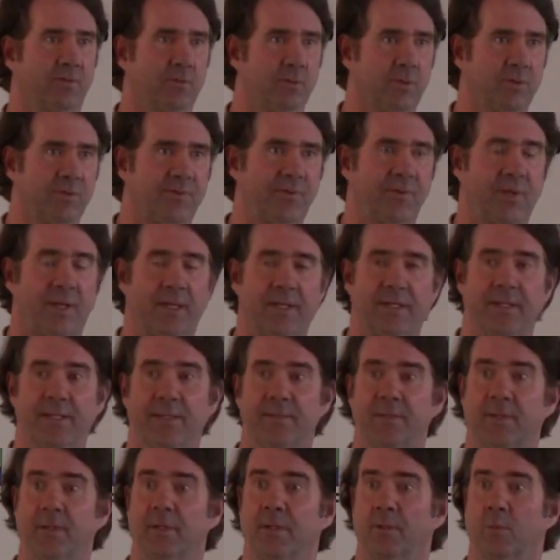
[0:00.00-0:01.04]
rules site
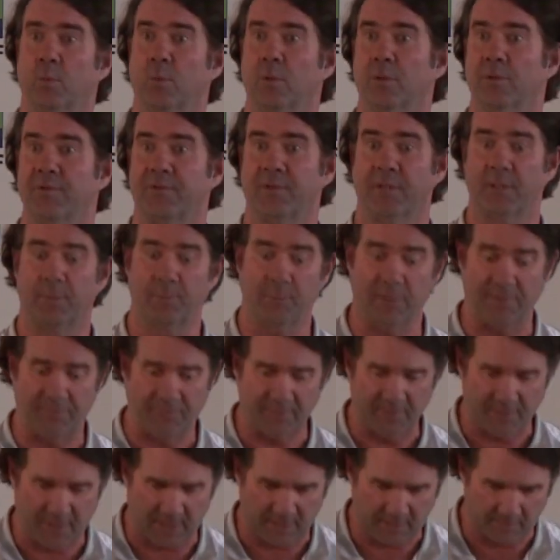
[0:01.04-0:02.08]
in the World Sailing
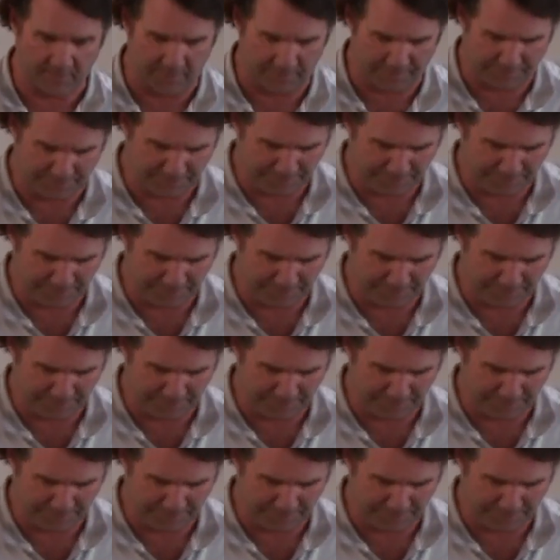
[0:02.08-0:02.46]
Briefing document.